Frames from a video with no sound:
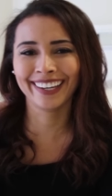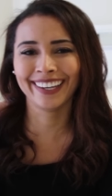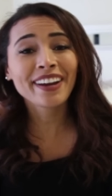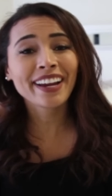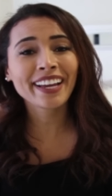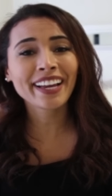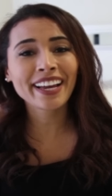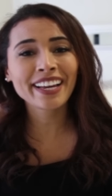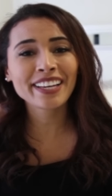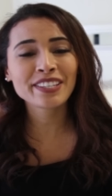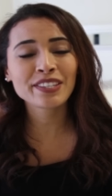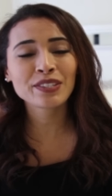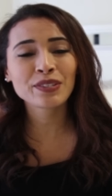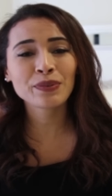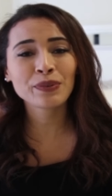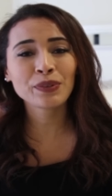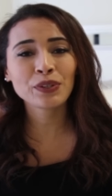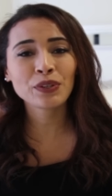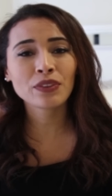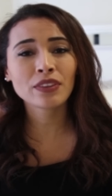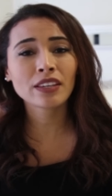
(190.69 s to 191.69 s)
all right guys,
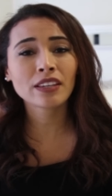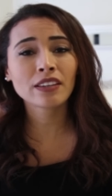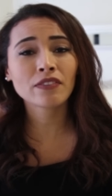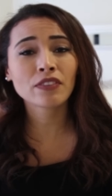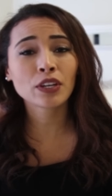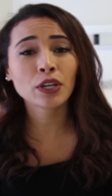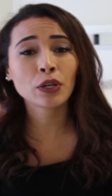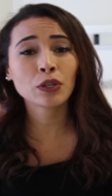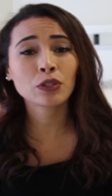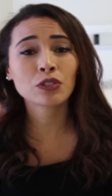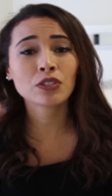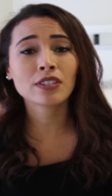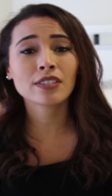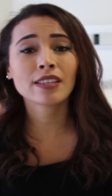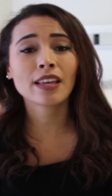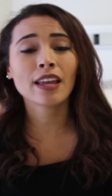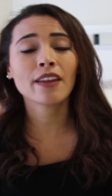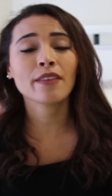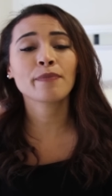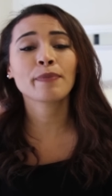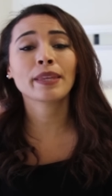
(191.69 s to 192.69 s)
so what do you think of the coaches
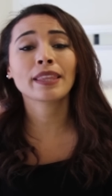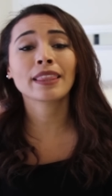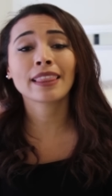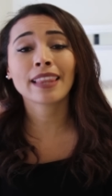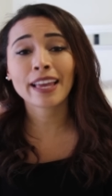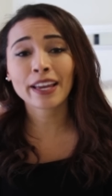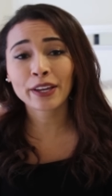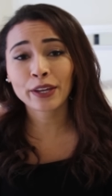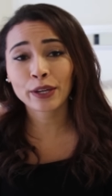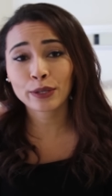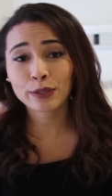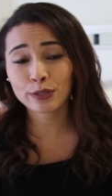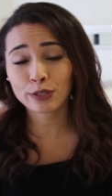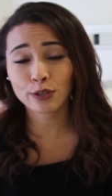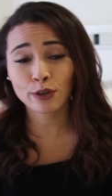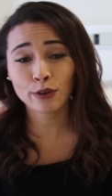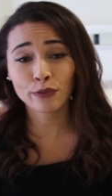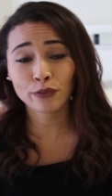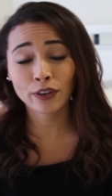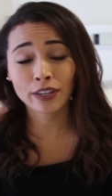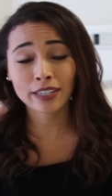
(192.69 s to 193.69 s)
that have been let go
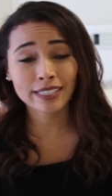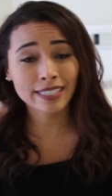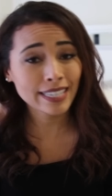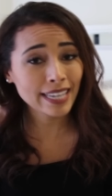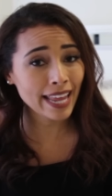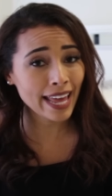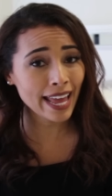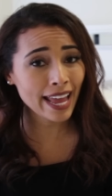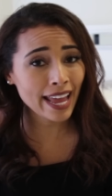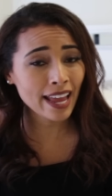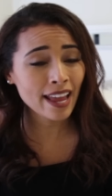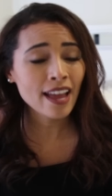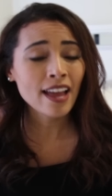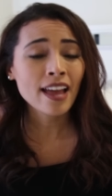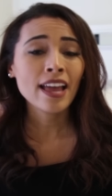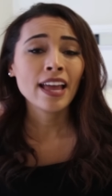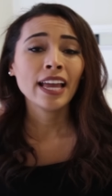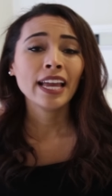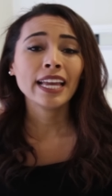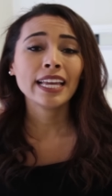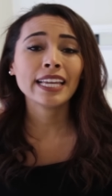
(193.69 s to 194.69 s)
so far today?
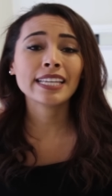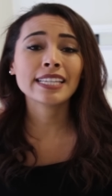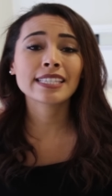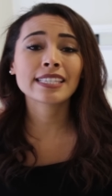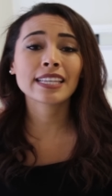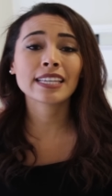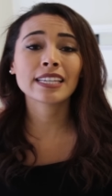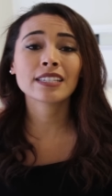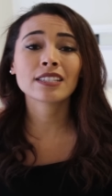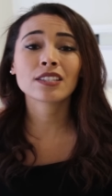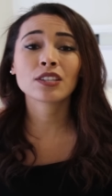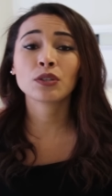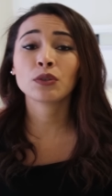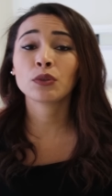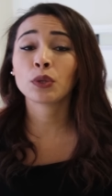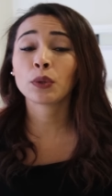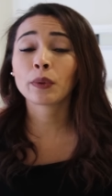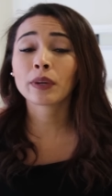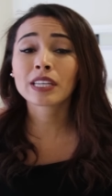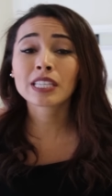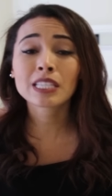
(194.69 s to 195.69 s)
Is it who
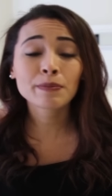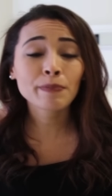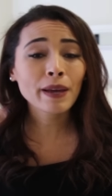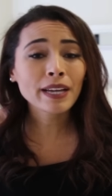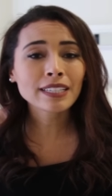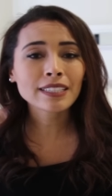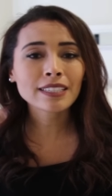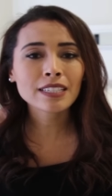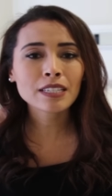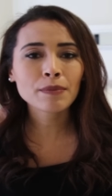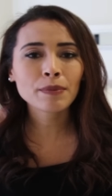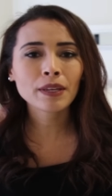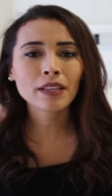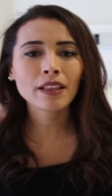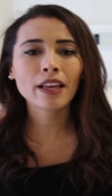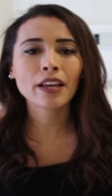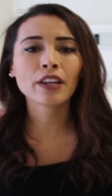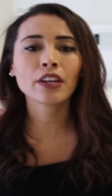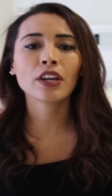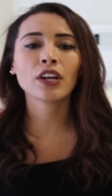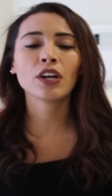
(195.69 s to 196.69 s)
you expected to be
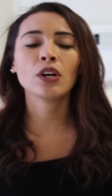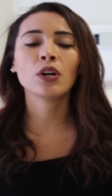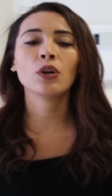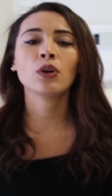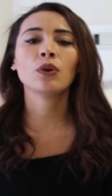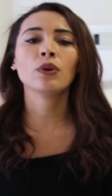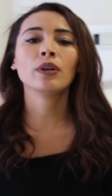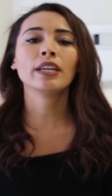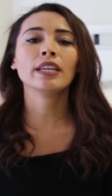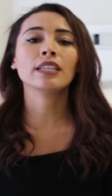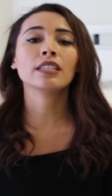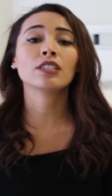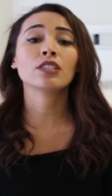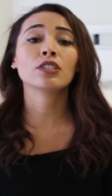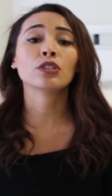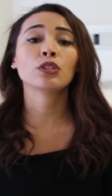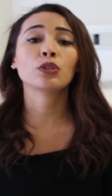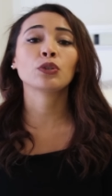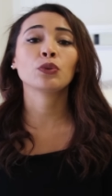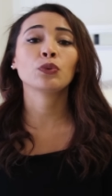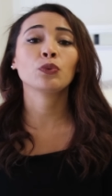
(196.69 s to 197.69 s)
let go?
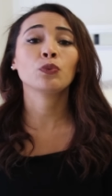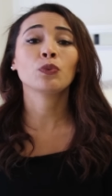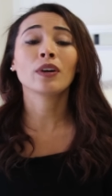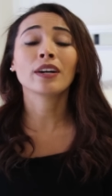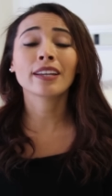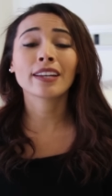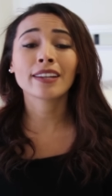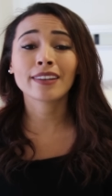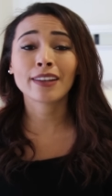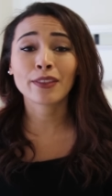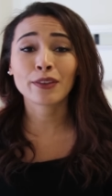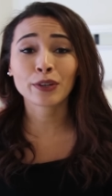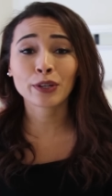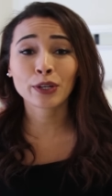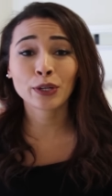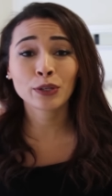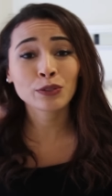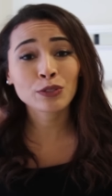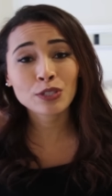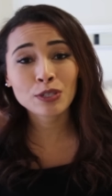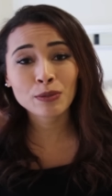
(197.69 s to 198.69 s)
Do you want another
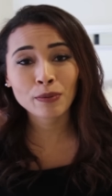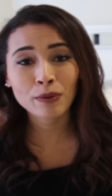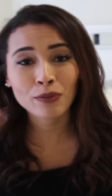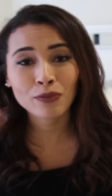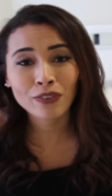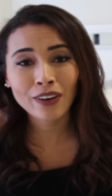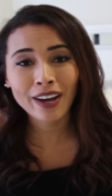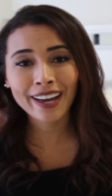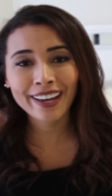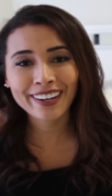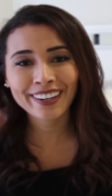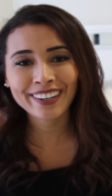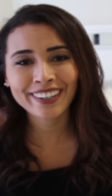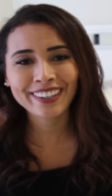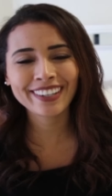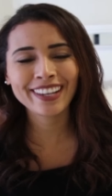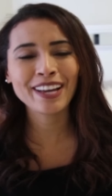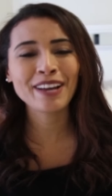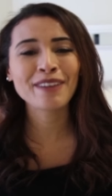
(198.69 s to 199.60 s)
coach to be fired?